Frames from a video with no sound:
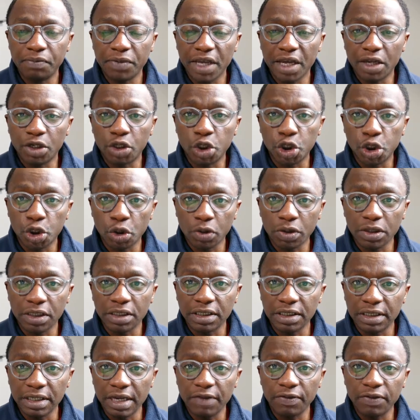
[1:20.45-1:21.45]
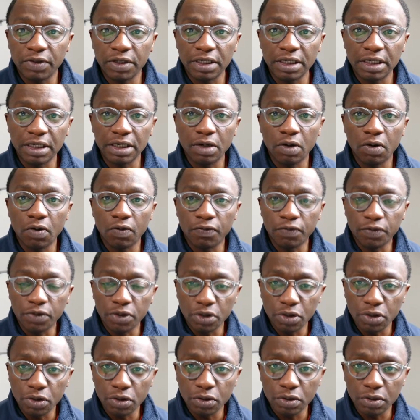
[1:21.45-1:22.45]
Ensure the safety of
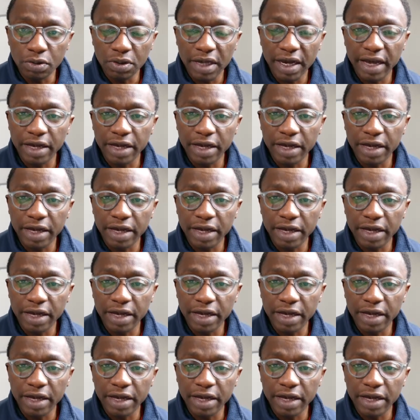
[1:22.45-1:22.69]
you